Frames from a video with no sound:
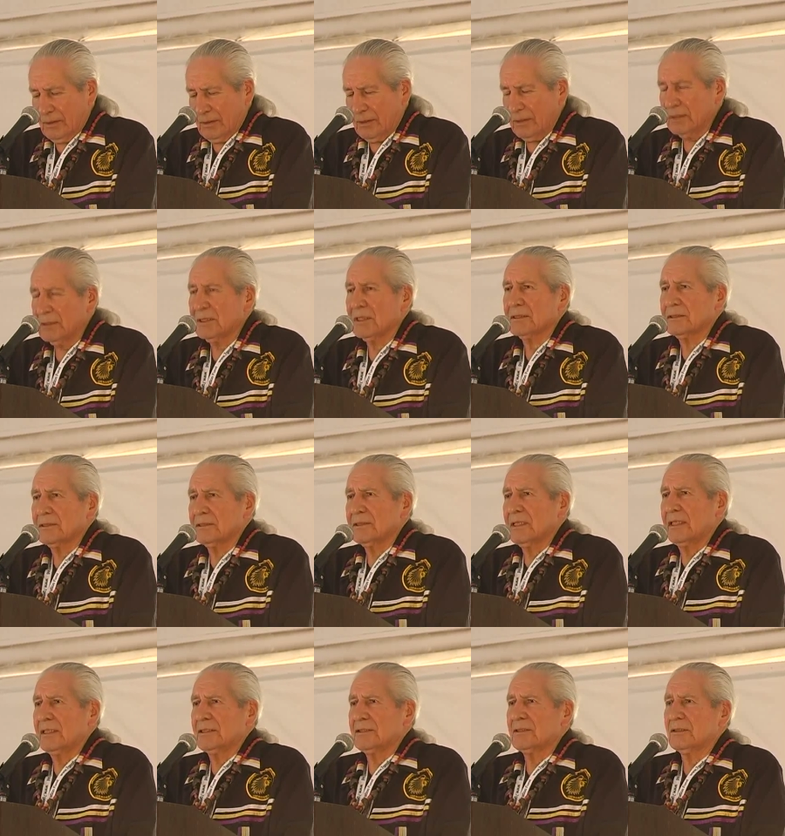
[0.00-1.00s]
the Six
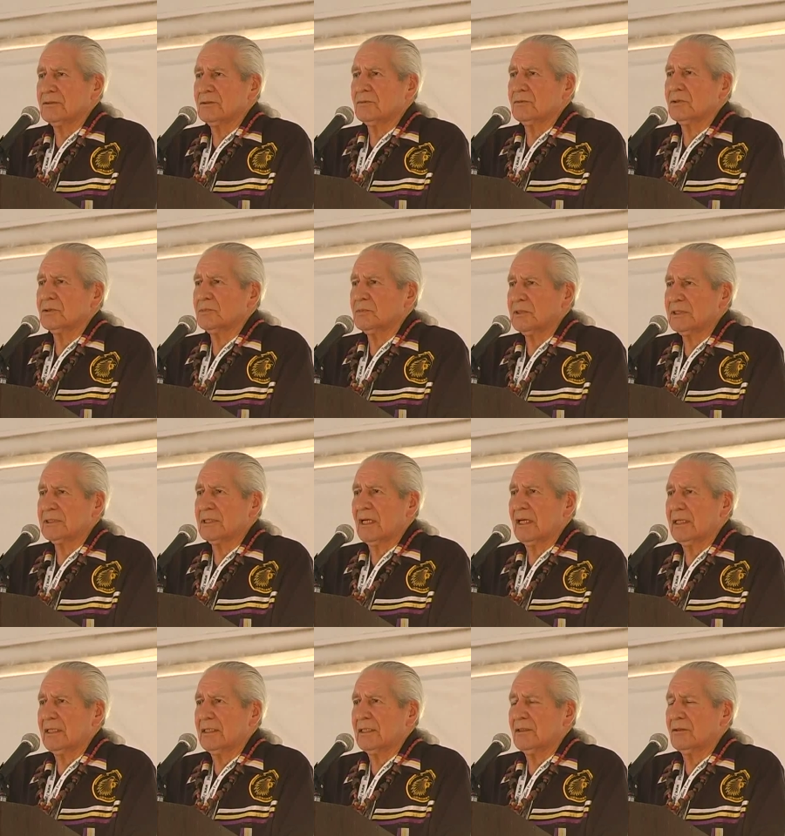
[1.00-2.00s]
Nations was
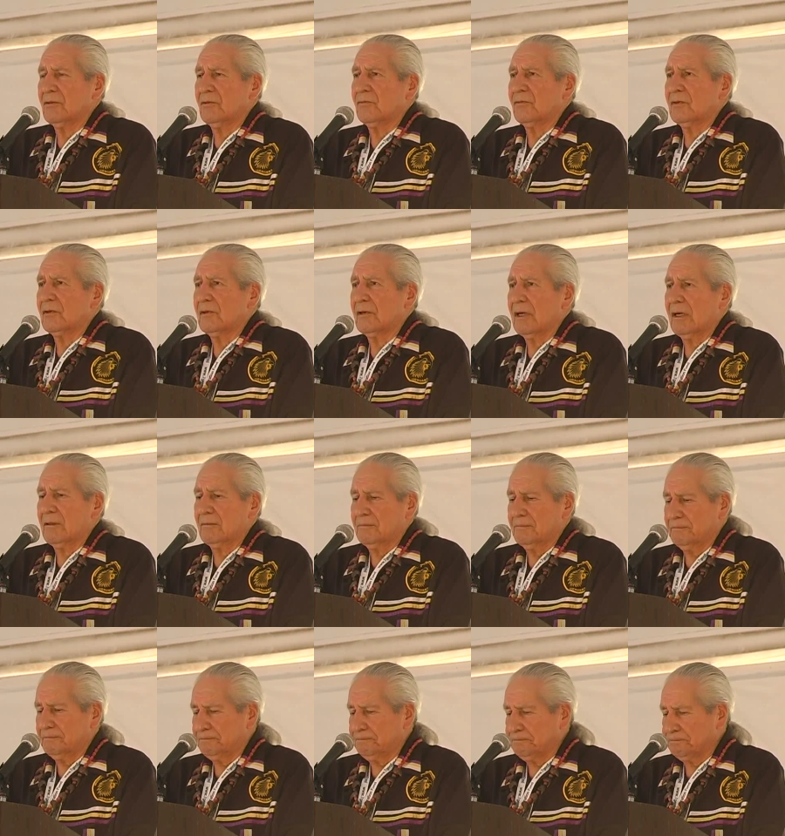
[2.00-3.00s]
presiding over a
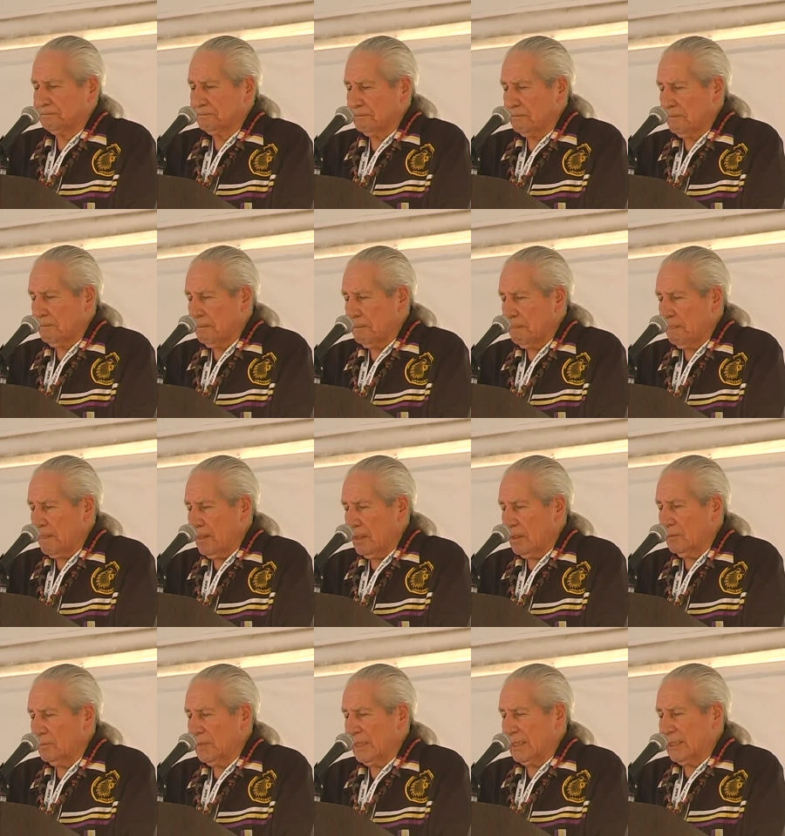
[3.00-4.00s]

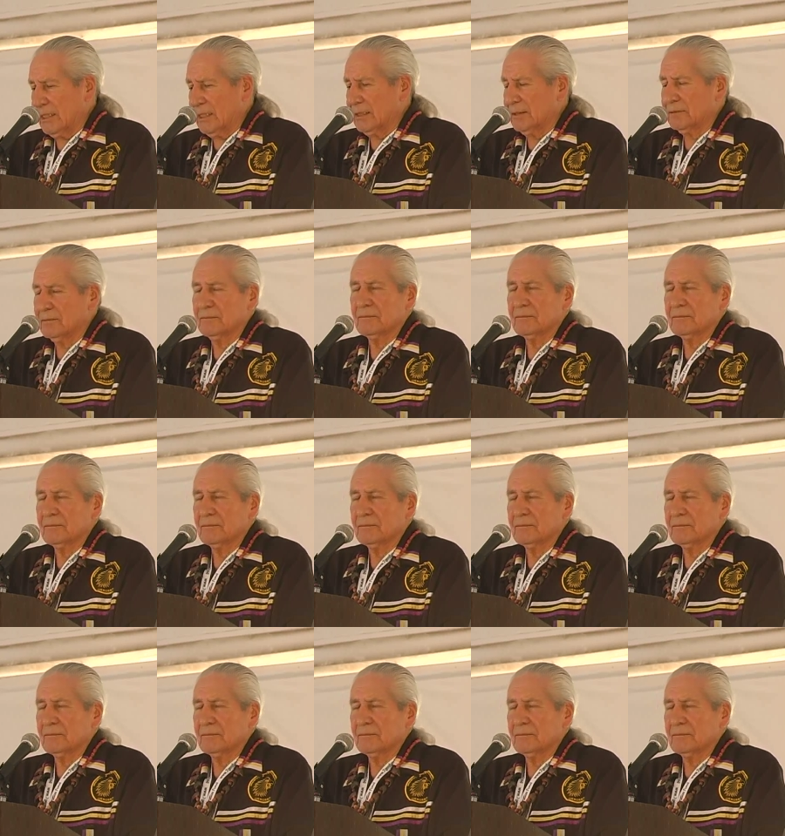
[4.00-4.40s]
meeting.